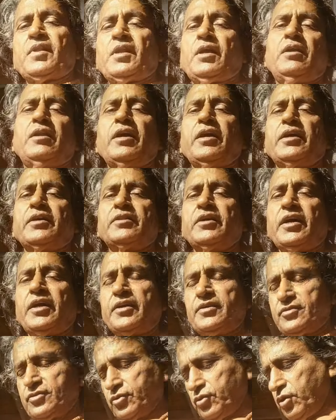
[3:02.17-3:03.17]
like that.
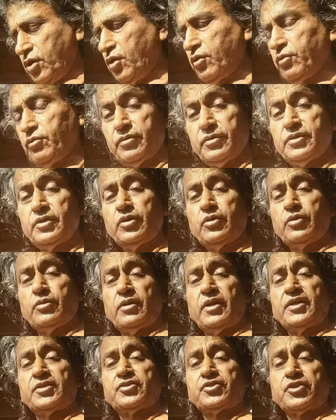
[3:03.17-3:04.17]
So now
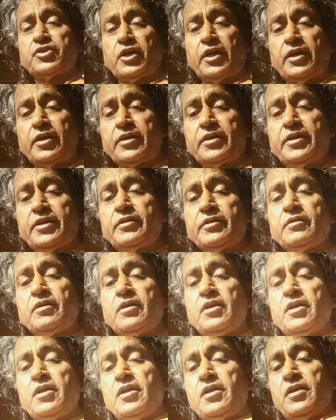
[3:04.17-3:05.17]
let's try again.
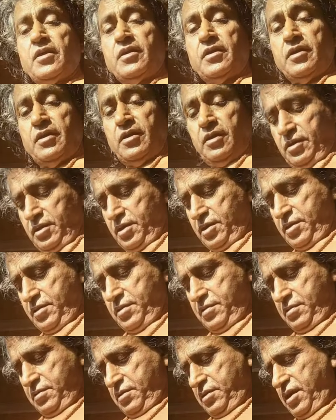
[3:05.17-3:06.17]

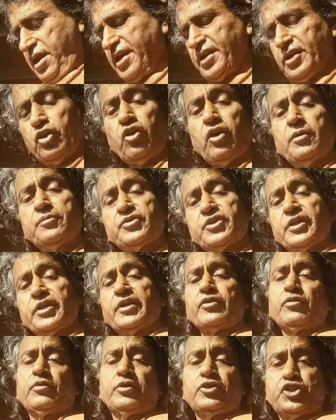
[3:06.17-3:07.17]
Right now I'm
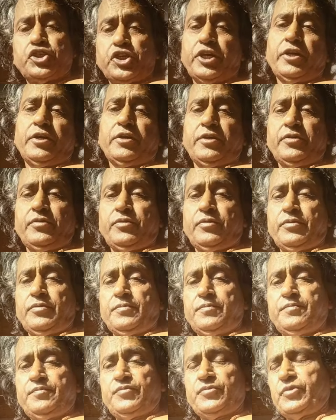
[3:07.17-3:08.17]
sitting on a chair.
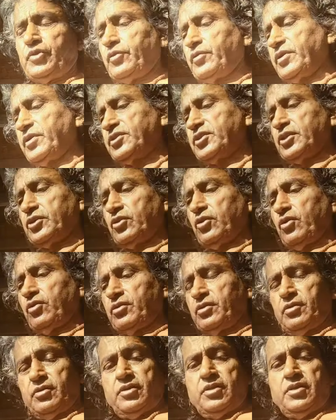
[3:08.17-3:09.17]
You can sit
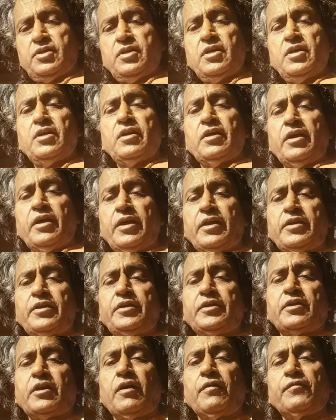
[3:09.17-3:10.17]
on
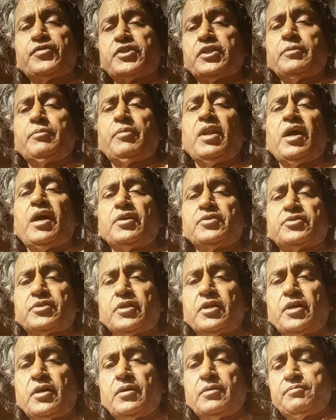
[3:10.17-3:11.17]
any comfortable
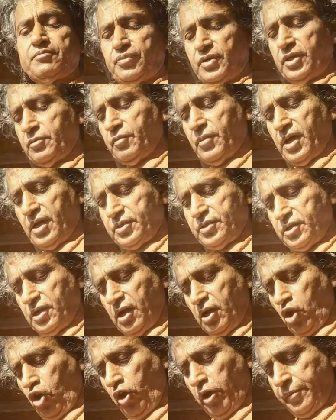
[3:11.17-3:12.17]
asana,
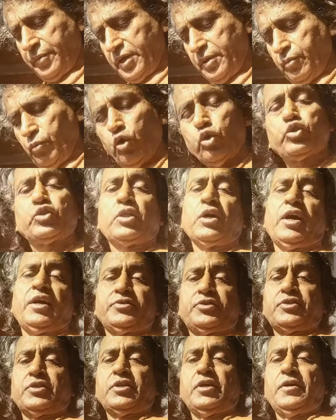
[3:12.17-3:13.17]
Padmasana. Now I'm in
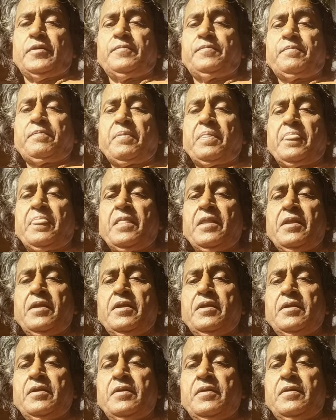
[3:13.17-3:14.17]
Muktasana.
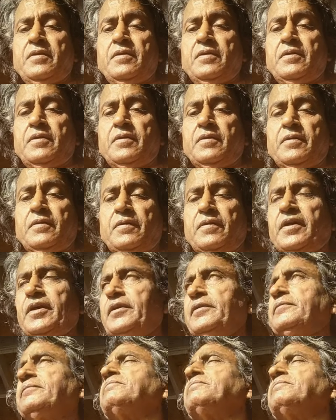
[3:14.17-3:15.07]
All right.